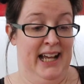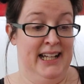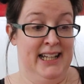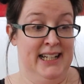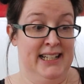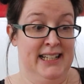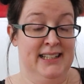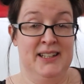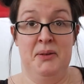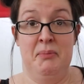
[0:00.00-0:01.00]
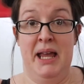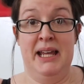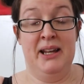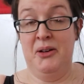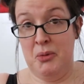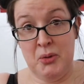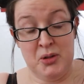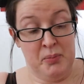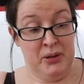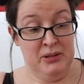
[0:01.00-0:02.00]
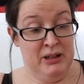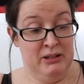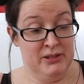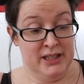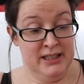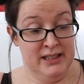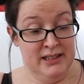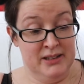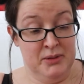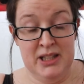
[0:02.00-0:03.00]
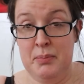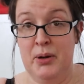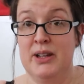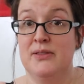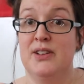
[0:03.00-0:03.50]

And that is making a water bottle holder with a pocket